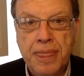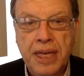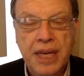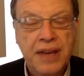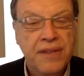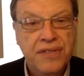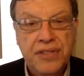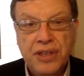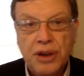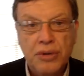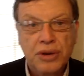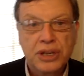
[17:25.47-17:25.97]

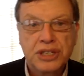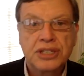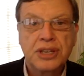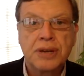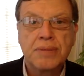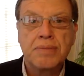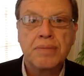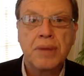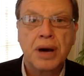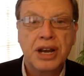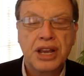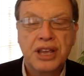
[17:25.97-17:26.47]
if there
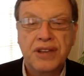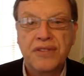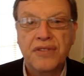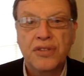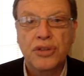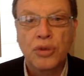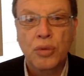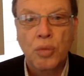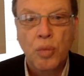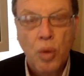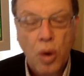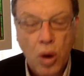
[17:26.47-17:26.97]
isn't money
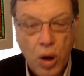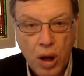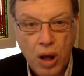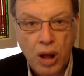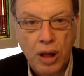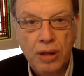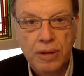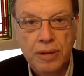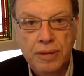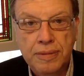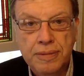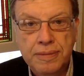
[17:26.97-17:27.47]
for the
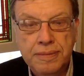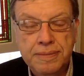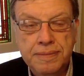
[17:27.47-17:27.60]
wall